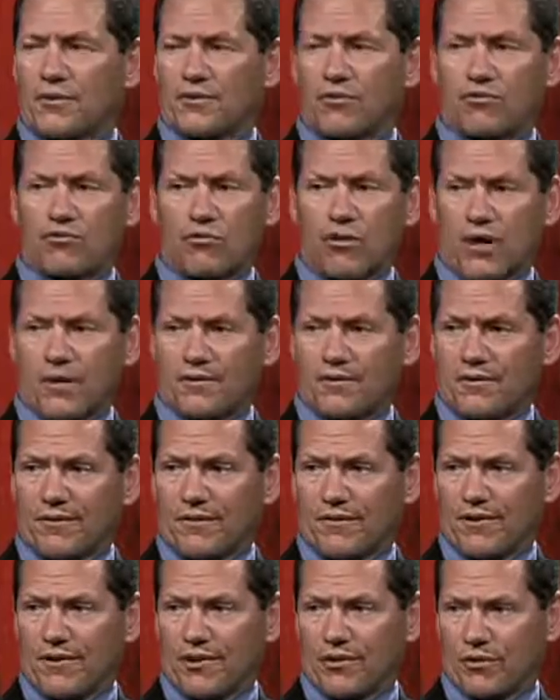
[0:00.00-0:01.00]
run
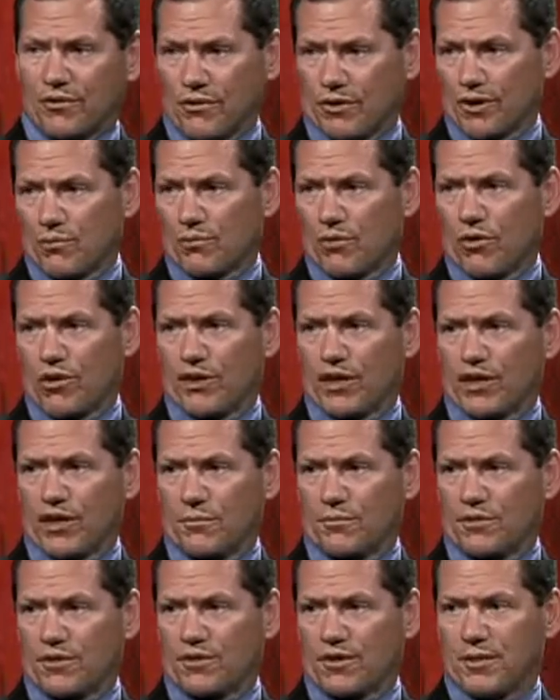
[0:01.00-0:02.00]
the early morning
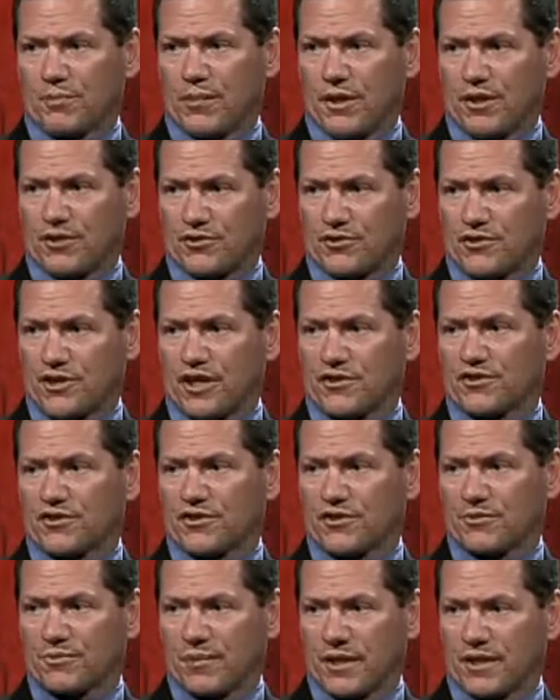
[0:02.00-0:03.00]
community-based
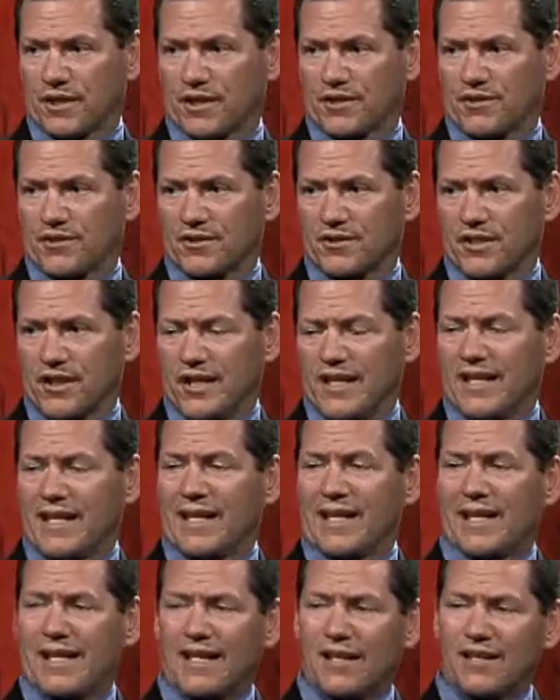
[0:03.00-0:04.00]
justice meetings,
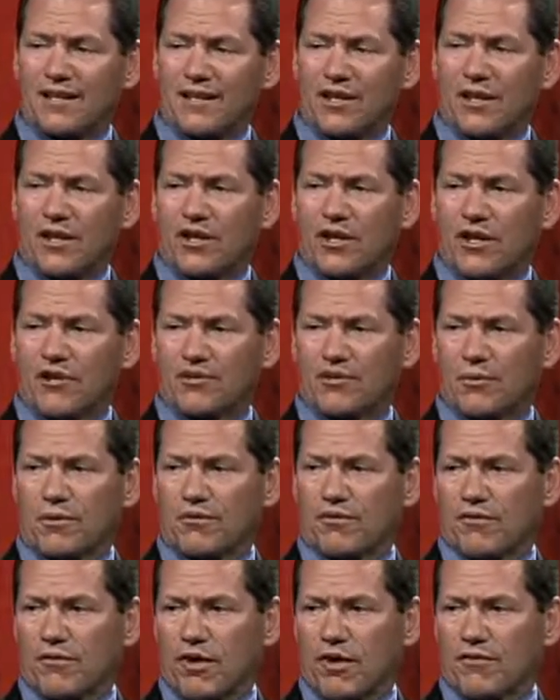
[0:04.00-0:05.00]
and they also
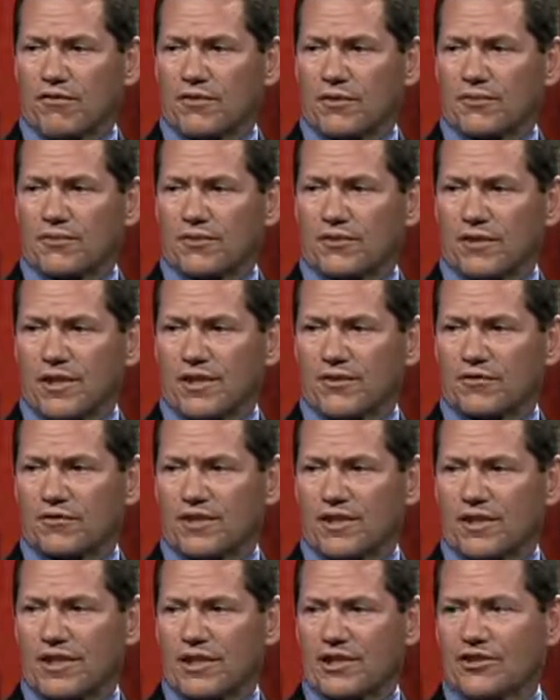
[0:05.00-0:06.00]
involve themselves
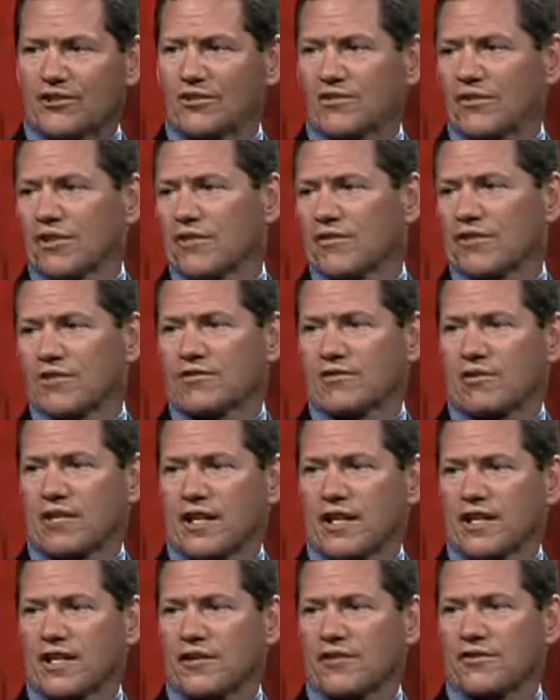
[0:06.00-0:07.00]
in the in-service
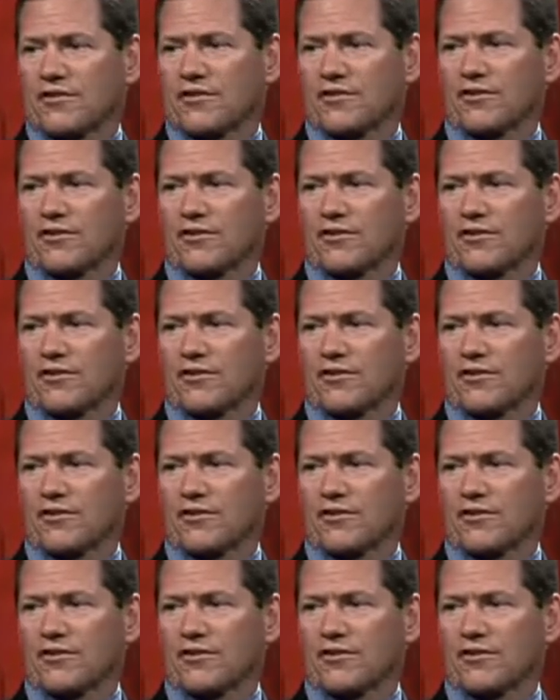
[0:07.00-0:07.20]
trainings.